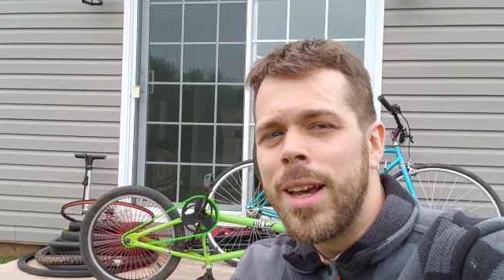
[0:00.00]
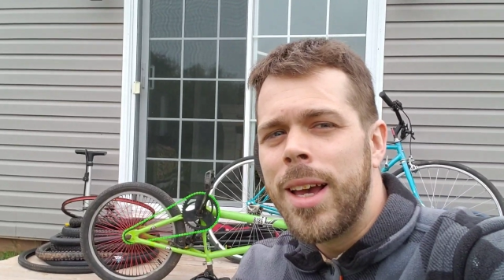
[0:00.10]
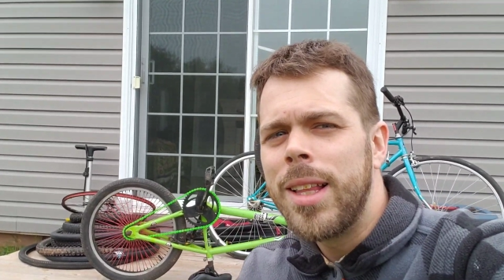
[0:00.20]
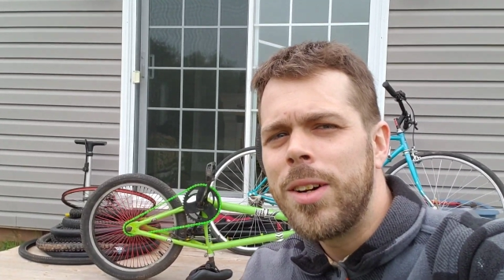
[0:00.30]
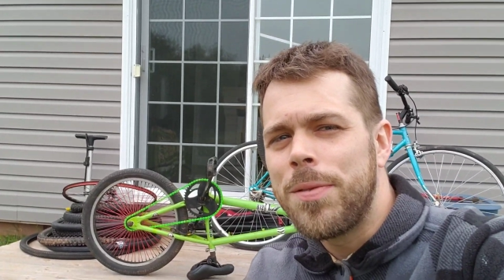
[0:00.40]

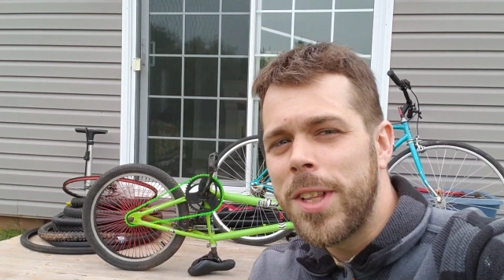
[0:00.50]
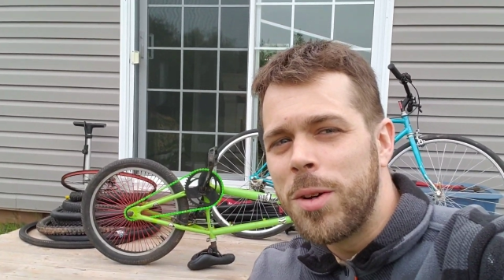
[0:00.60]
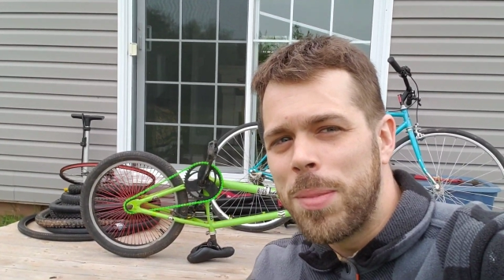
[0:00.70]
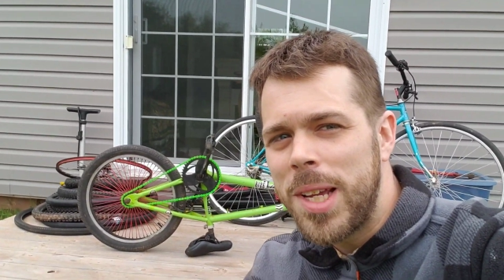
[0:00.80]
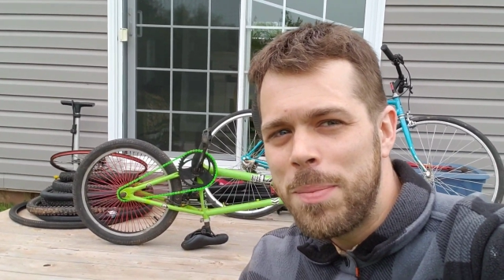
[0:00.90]
Hello
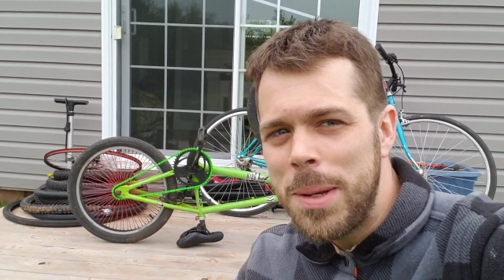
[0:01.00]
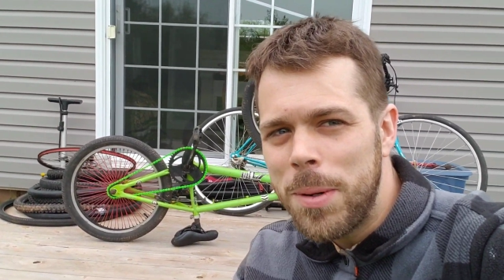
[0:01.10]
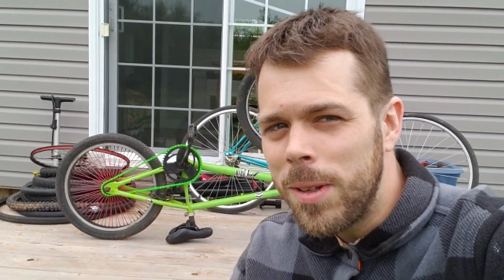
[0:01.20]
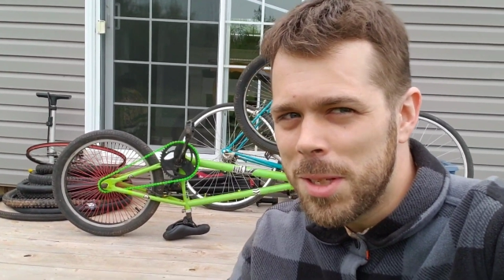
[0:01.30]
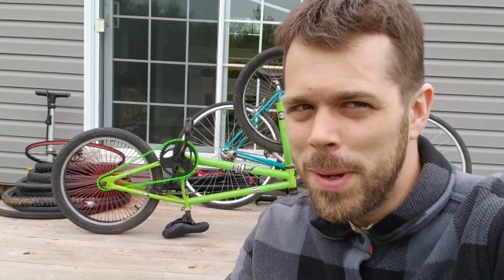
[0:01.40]
fellow bike
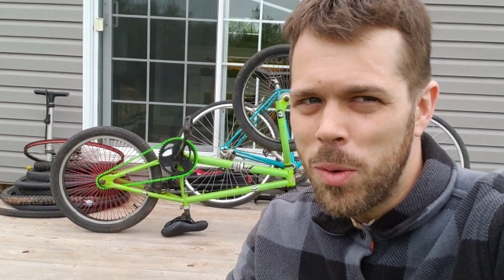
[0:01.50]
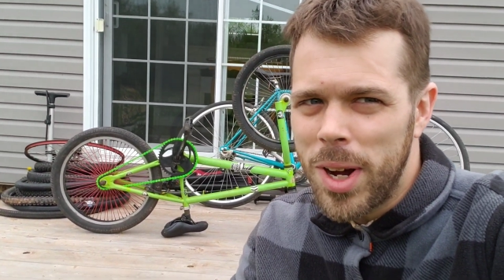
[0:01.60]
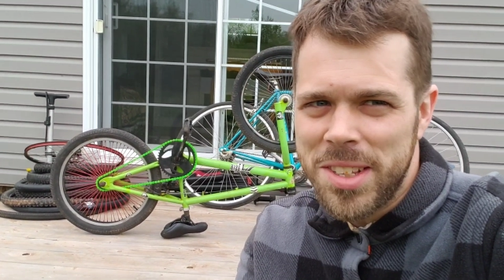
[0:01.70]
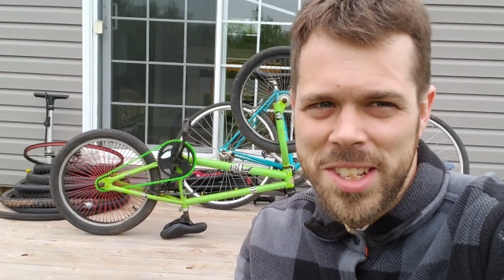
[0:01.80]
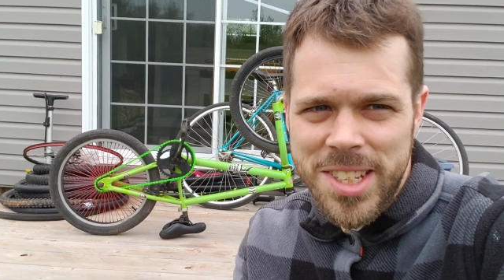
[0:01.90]
people! It's been a
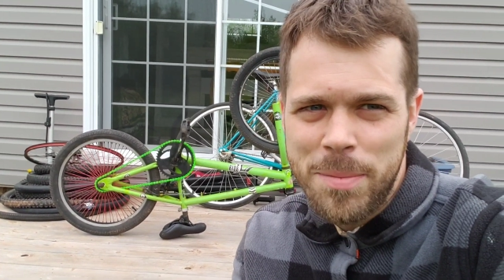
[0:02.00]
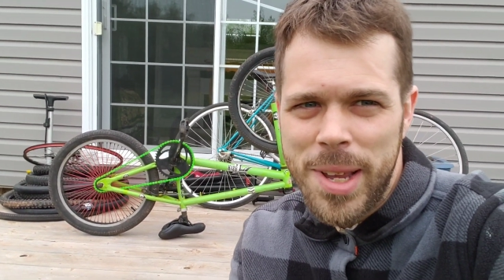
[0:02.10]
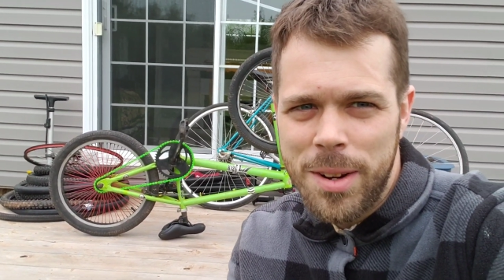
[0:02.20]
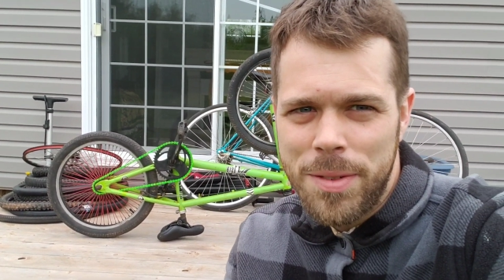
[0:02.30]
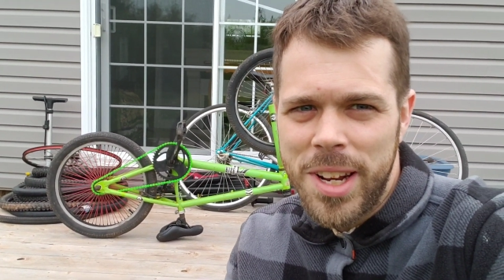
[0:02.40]
while since I
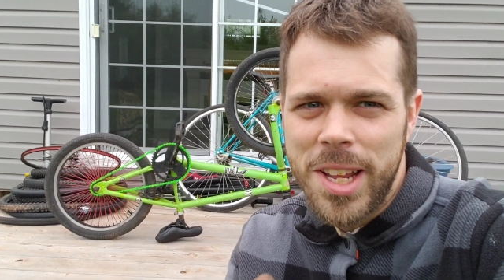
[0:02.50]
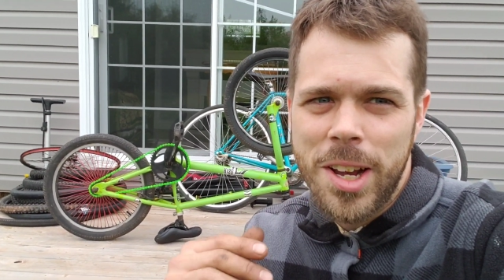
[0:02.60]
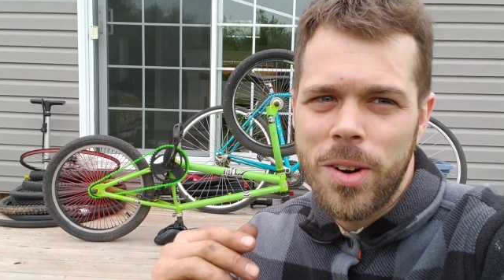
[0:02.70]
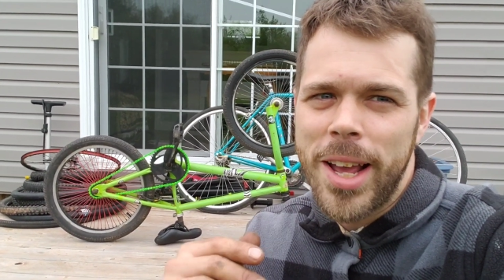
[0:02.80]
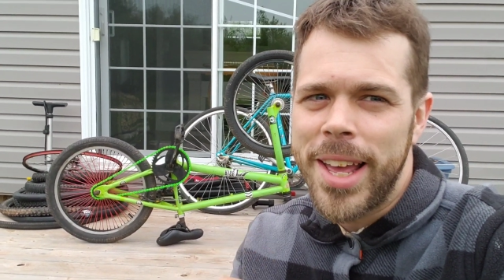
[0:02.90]
made a
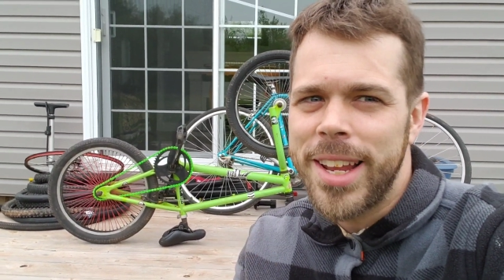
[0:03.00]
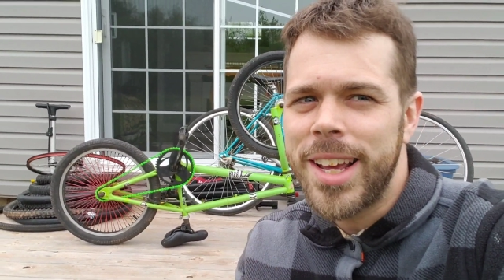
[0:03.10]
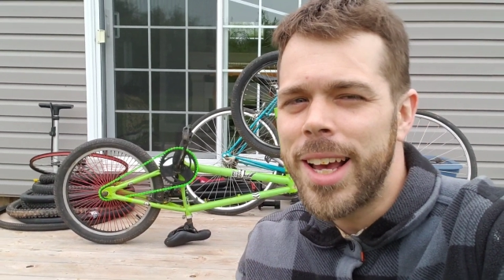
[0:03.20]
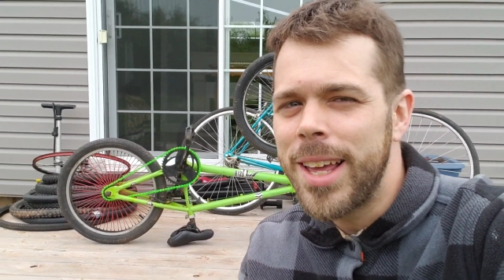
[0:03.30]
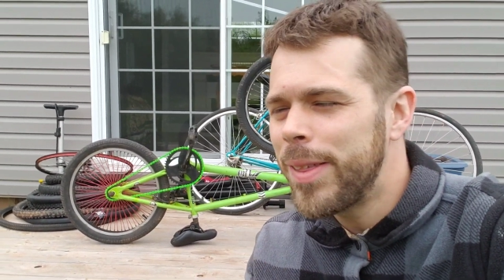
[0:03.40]
video, and
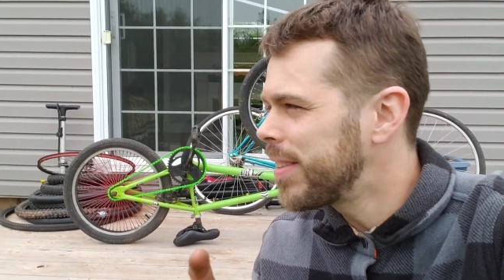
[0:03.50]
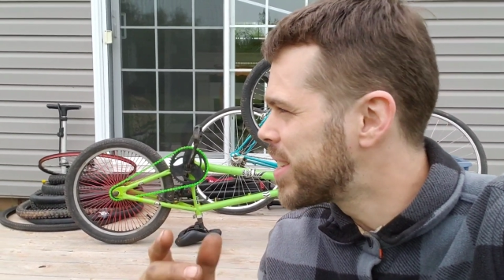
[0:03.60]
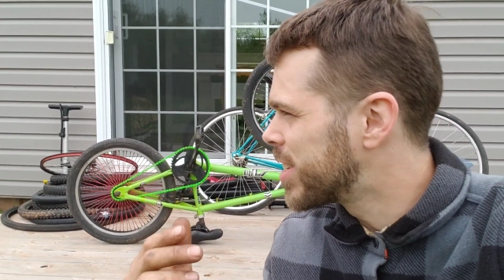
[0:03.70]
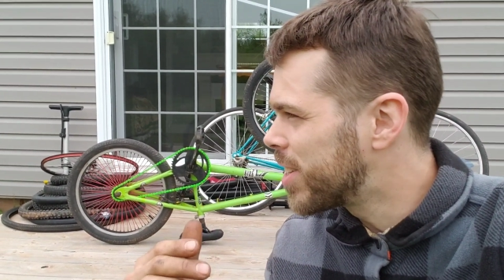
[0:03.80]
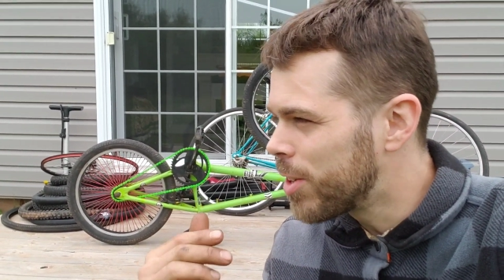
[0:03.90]
I think
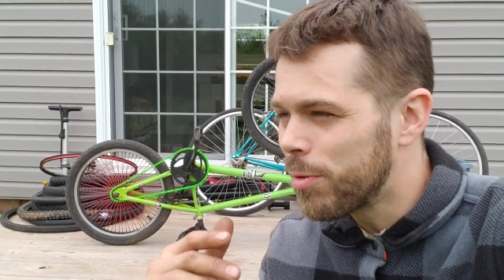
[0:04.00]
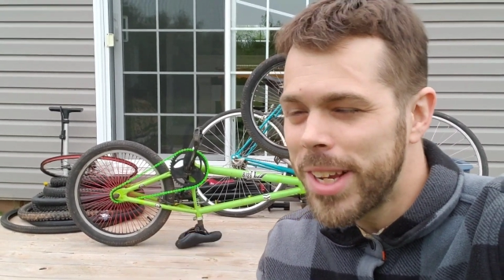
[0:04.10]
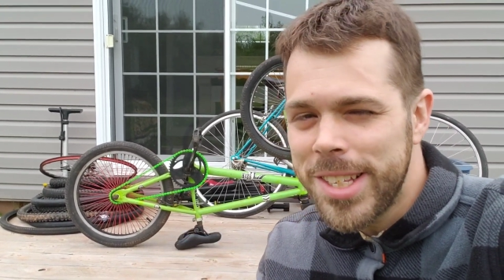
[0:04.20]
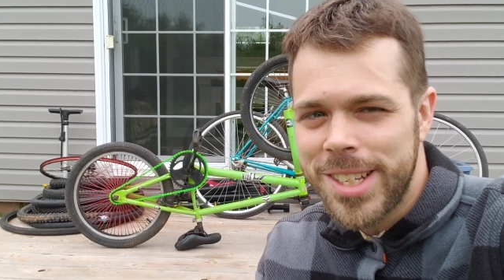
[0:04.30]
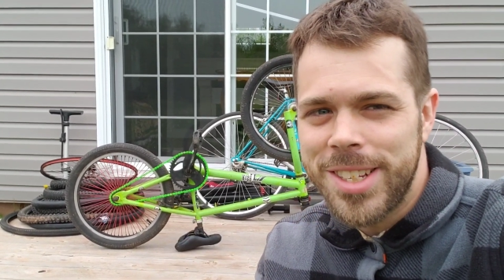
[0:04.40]
this is a good
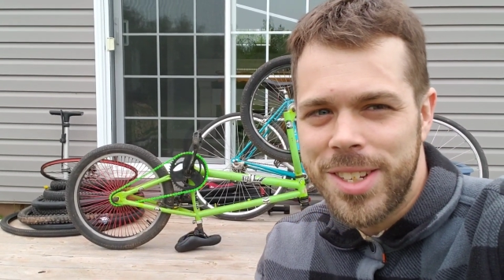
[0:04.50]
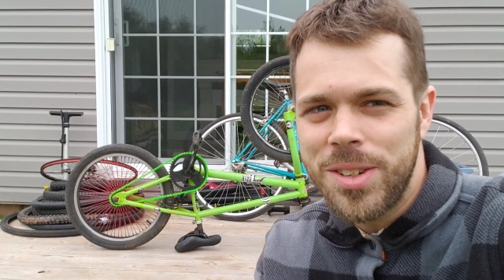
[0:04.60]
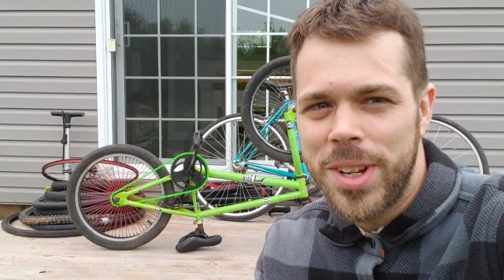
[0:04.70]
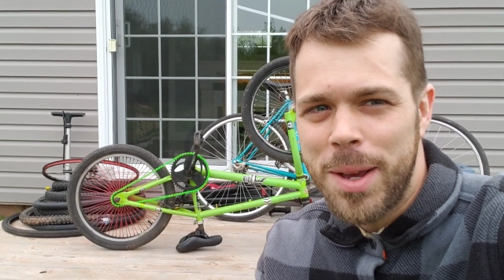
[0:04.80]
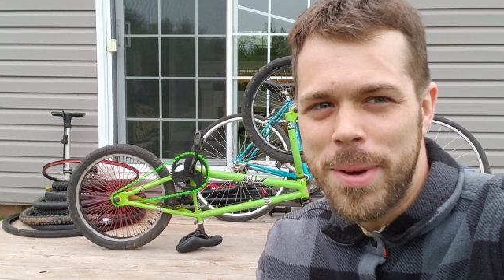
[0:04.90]
reason
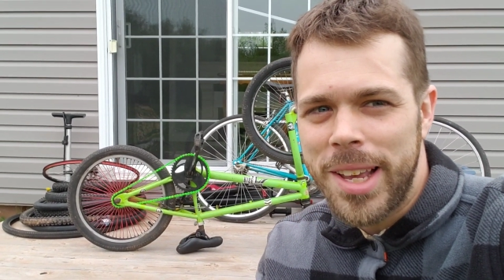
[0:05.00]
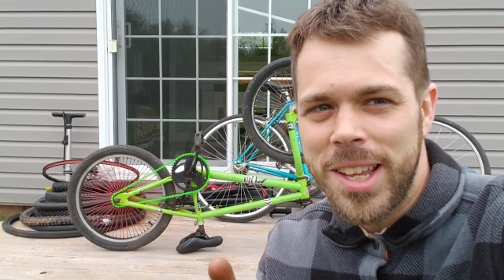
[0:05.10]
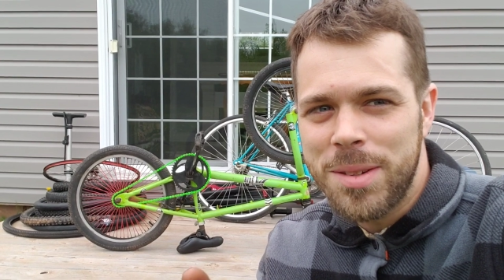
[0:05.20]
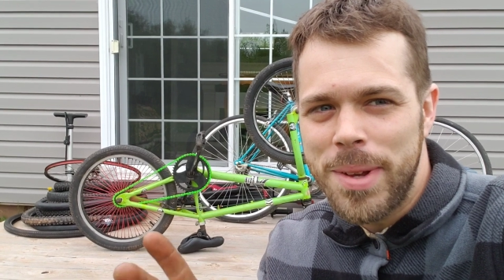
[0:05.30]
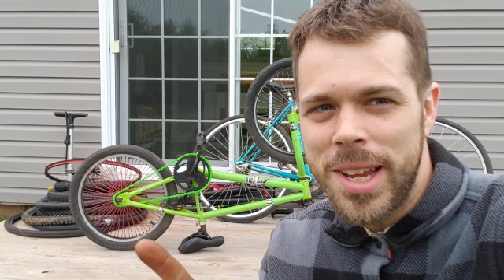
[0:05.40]
to get back
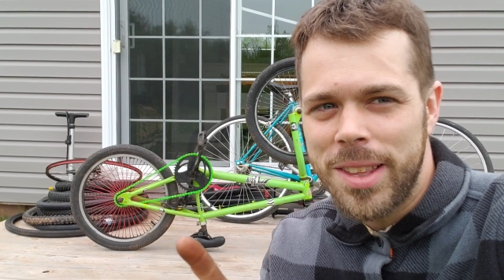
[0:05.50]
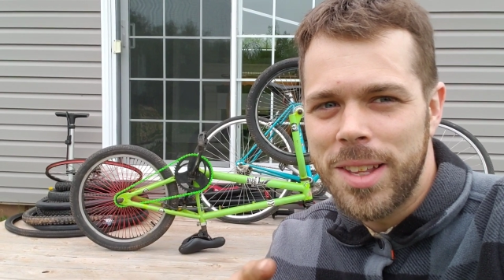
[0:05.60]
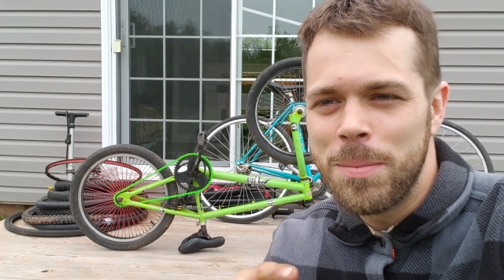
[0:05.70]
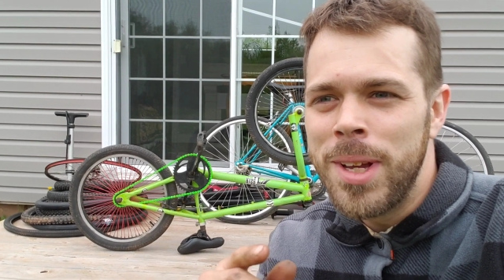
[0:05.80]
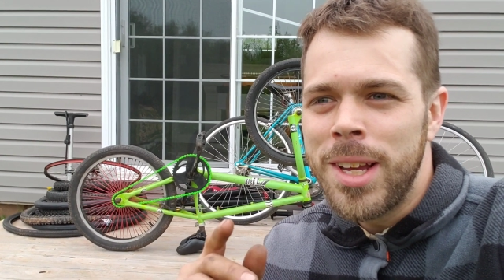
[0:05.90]
into making
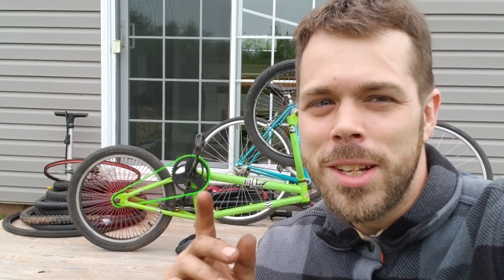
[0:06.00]
them.